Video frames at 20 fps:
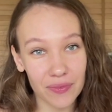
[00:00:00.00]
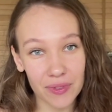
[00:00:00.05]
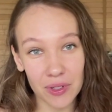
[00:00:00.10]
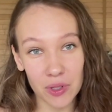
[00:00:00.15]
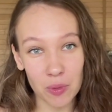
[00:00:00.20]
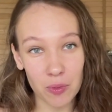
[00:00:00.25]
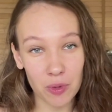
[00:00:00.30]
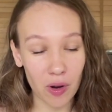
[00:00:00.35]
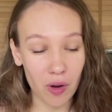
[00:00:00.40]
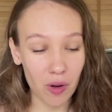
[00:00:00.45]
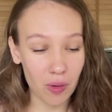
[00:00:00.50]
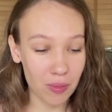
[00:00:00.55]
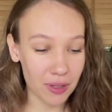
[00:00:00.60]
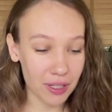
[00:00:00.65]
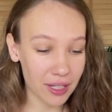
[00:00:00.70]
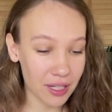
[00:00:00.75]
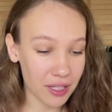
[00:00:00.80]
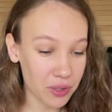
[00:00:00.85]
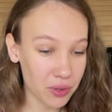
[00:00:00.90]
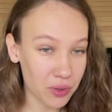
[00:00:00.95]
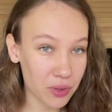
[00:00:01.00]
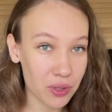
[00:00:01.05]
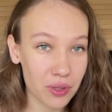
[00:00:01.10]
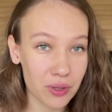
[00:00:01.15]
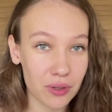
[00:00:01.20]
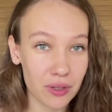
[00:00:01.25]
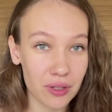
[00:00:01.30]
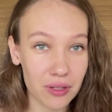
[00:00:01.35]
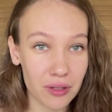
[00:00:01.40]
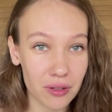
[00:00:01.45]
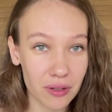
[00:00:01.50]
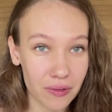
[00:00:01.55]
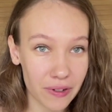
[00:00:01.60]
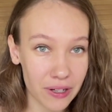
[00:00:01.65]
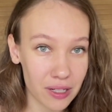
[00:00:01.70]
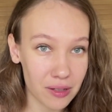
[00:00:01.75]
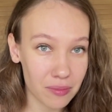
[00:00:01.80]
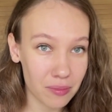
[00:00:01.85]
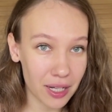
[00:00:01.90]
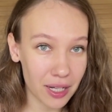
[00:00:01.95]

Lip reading: you probably got used to it already by